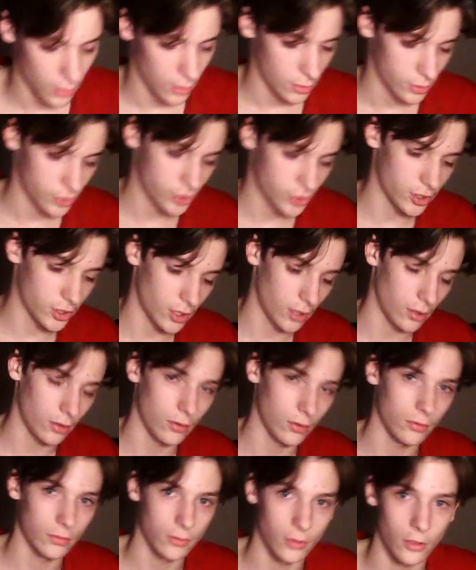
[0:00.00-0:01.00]

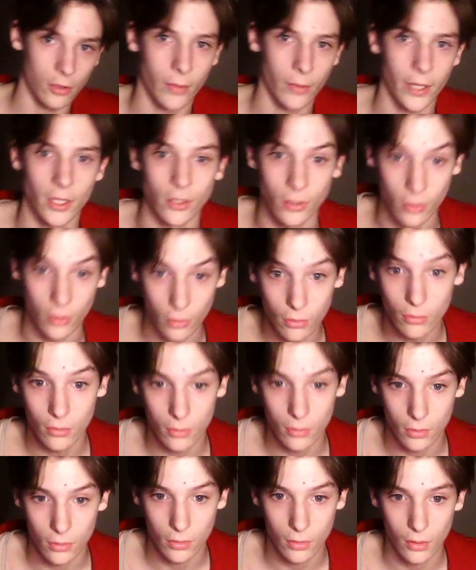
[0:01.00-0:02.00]
So, or wait,
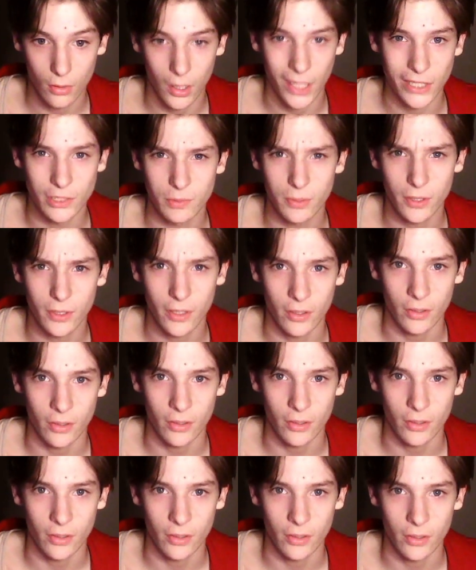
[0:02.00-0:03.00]
I should probably look at
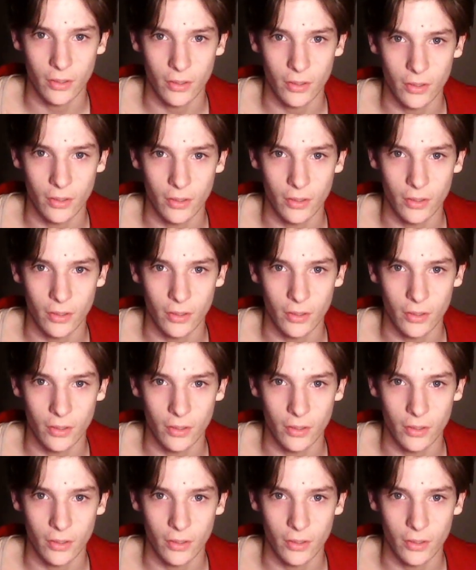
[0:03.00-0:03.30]
the camera.